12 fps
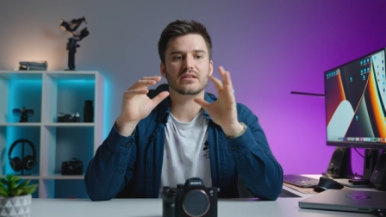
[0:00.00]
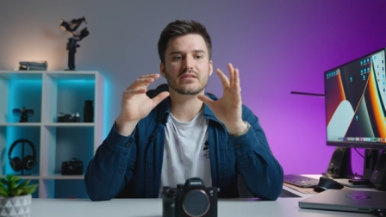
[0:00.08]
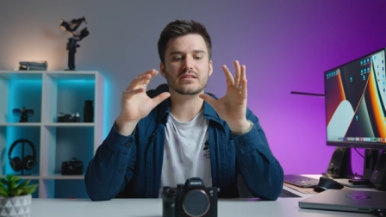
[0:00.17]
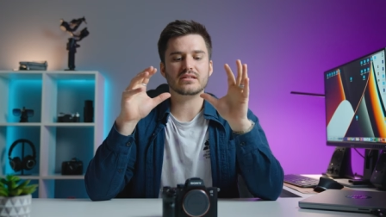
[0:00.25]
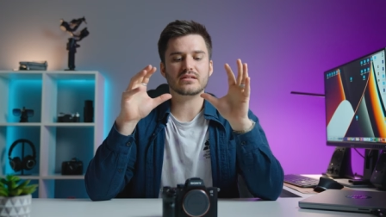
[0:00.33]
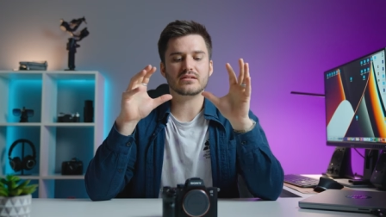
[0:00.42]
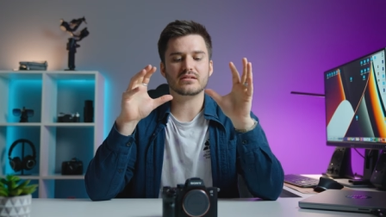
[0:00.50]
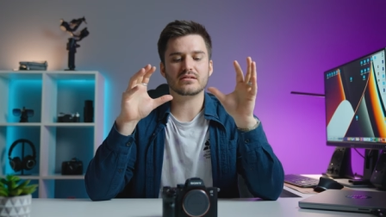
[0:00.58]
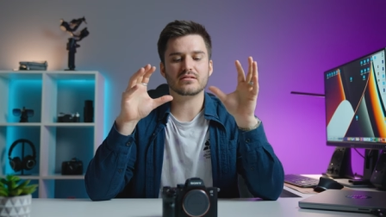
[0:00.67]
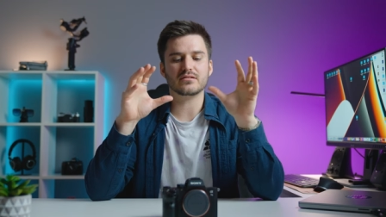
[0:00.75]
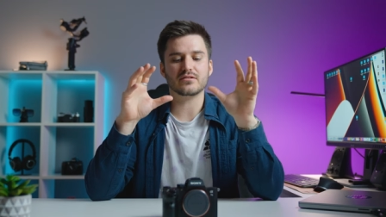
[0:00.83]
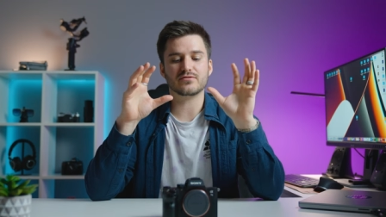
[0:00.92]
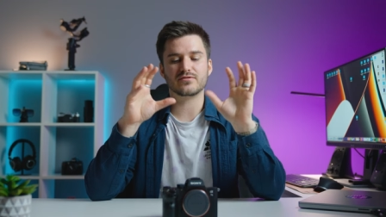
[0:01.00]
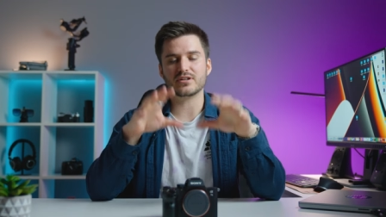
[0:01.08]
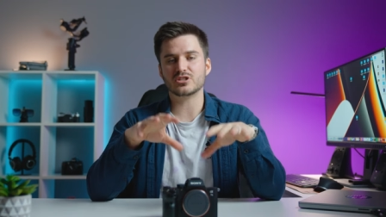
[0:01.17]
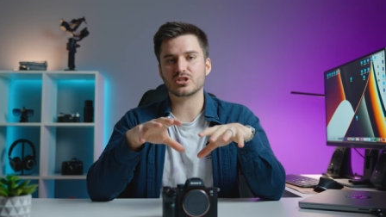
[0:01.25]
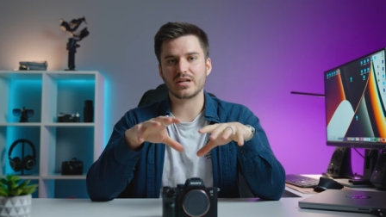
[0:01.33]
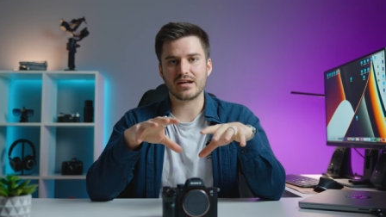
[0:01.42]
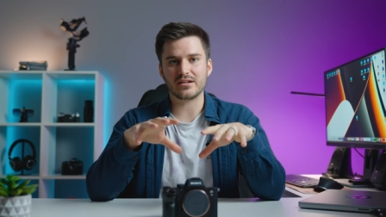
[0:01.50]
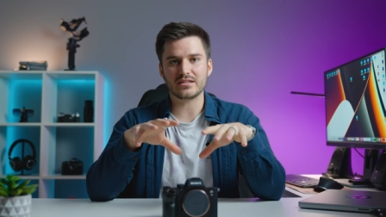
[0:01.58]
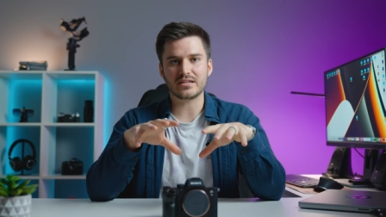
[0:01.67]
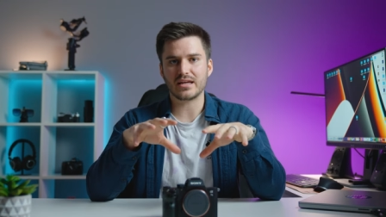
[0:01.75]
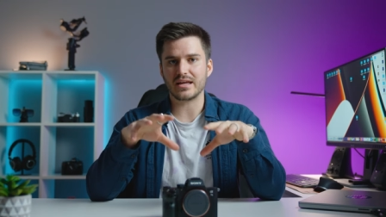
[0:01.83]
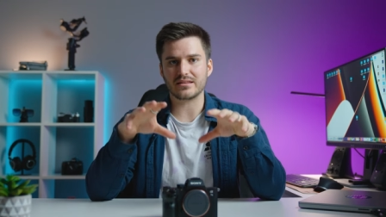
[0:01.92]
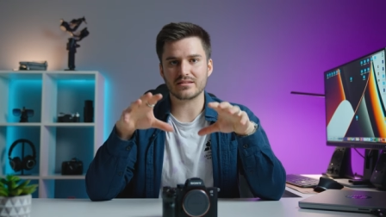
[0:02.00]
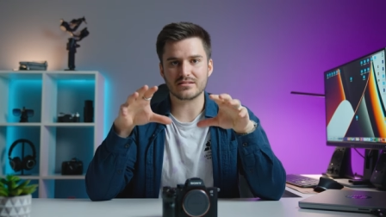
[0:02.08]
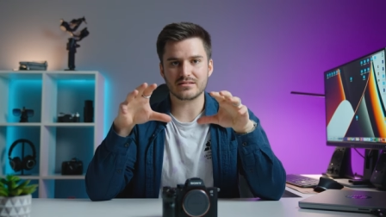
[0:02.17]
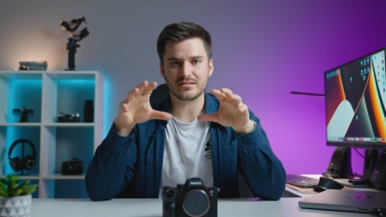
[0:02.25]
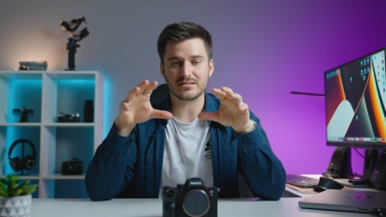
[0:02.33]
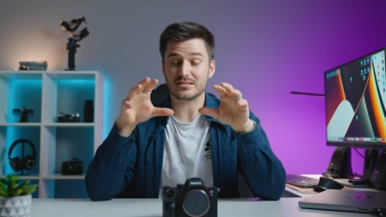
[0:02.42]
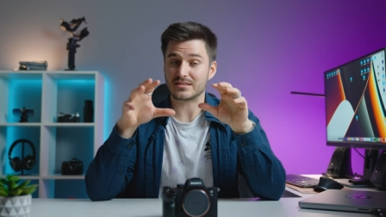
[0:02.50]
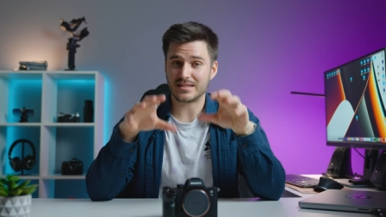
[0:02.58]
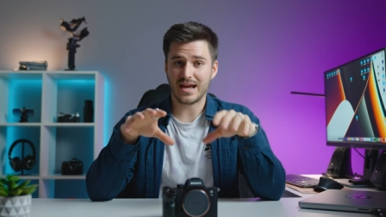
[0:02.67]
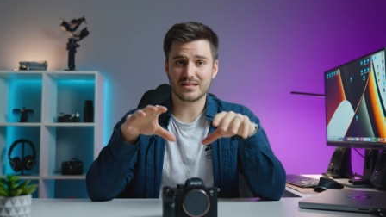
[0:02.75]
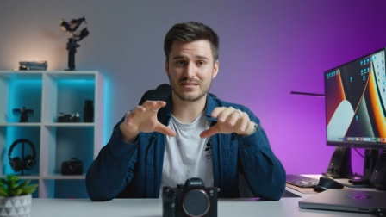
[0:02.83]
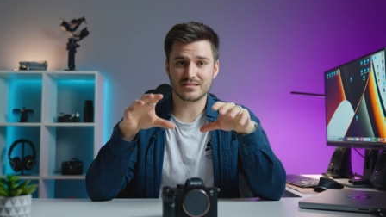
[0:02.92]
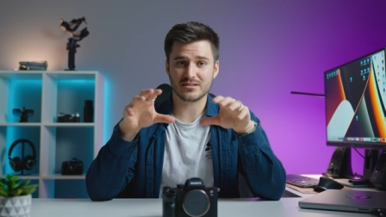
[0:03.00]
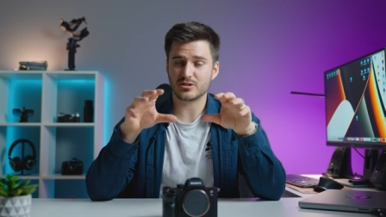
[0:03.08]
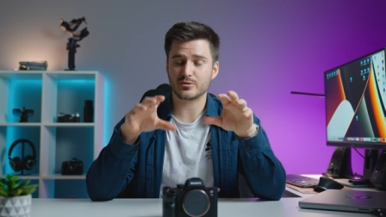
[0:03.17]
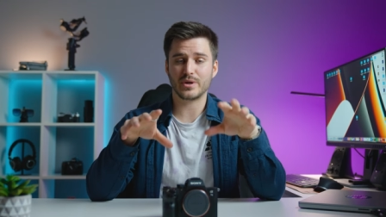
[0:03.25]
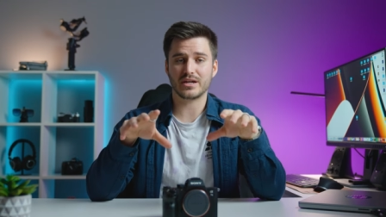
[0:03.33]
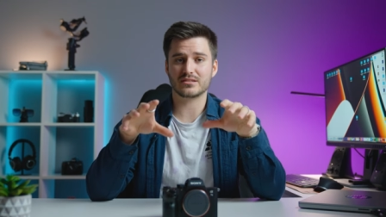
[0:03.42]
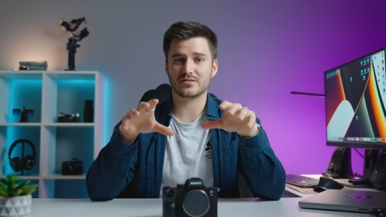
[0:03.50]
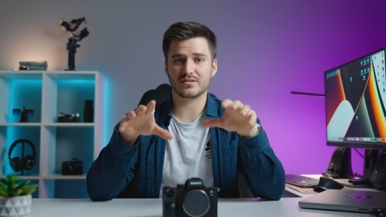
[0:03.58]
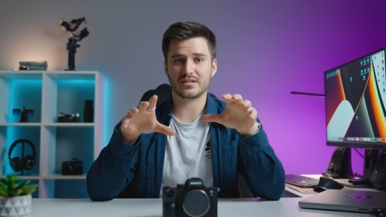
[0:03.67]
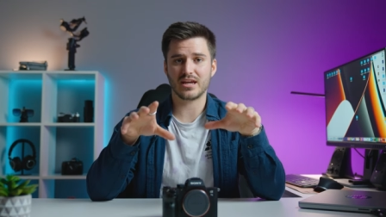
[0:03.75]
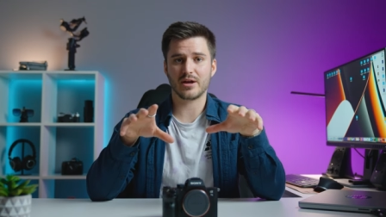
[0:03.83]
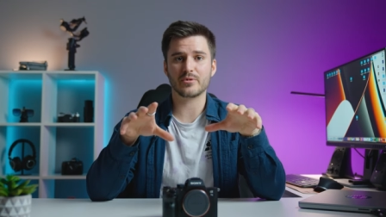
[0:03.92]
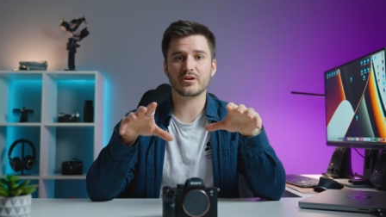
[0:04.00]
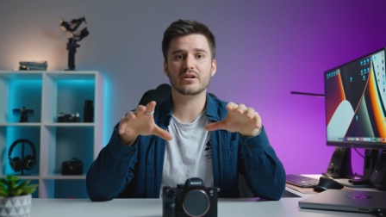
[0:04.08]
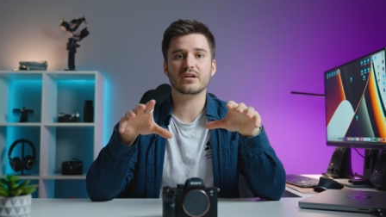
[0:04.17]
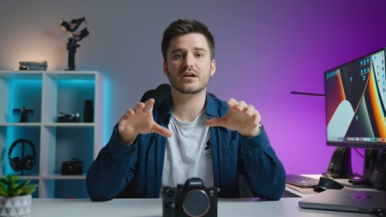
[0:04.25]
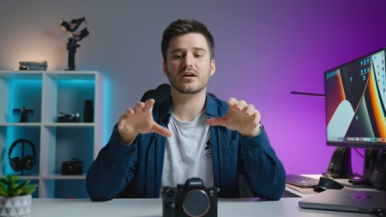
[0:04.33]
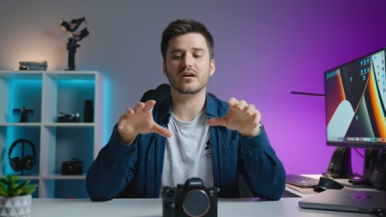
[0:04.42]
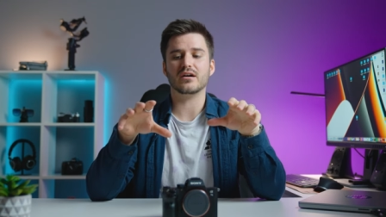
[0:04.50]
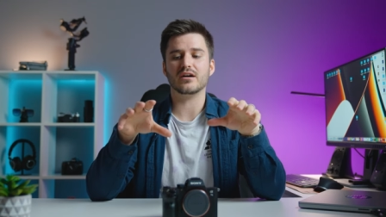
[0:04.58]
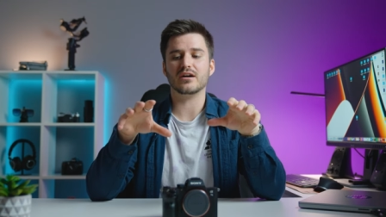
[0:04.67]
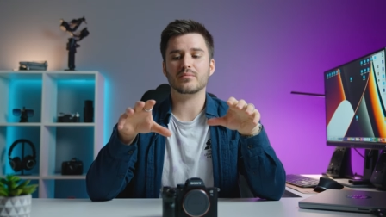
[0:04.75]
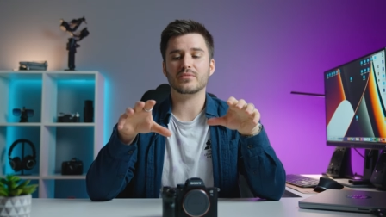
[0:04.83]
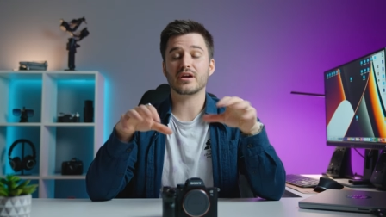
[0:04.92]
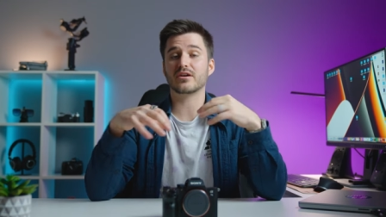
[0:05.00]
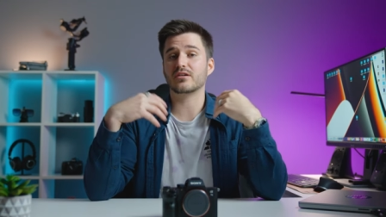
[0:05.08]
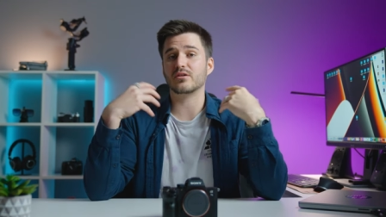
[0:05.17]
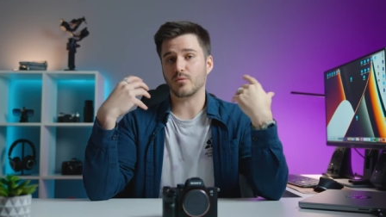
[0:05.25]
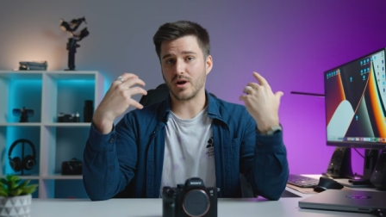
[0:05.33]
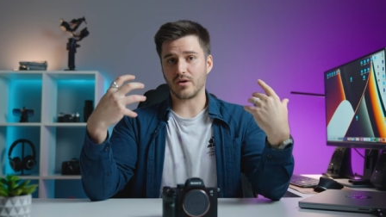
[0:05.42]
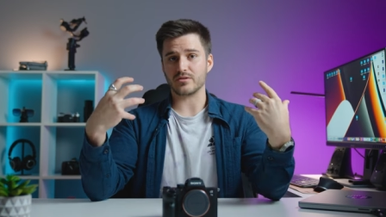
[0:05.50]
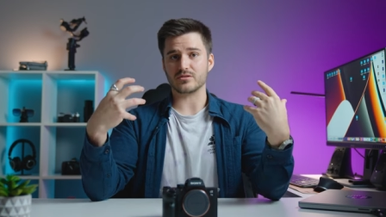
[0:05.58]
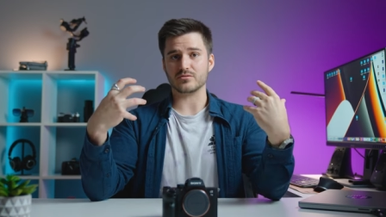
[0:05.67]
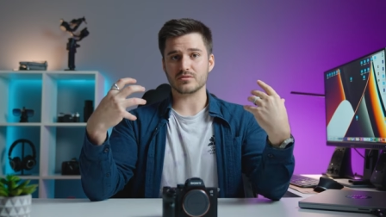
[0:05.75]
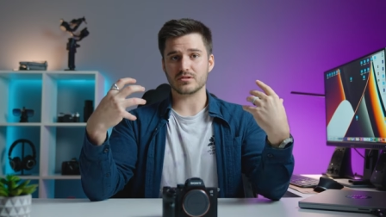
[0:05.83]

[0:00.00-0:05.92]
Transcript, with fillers: the the functionality and the the stats and the specs of the camera, um, they're gonna wow you.